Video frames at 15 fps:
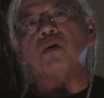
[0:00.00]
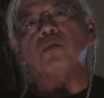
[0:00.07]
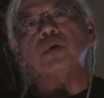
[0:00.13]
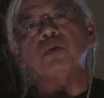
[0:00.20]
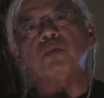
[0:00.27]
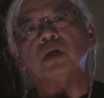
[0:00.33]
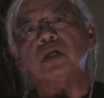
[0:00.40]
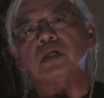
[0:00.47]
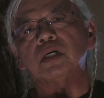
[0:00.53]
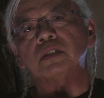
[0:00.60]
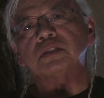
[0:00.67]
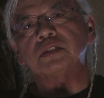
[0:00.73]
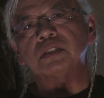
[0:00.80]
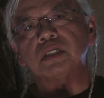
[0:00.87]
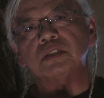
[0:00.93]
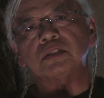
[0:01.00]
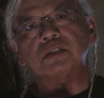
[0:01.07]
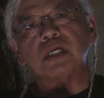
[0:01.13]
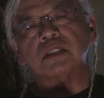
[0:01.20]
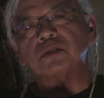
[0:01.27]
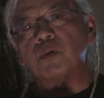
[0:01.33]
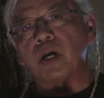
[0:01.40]
We want to assist.
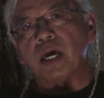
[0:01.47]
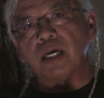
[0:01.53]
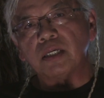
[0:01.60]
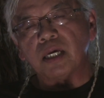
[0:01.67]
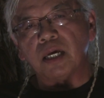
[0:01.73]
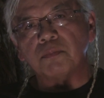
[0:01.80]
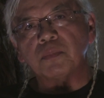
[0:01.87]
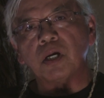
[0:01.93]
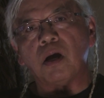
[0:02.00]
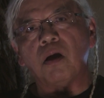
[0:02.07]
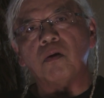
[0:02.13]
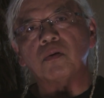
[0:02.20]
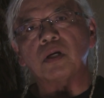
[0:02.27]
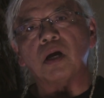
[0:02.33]
That's why I came down.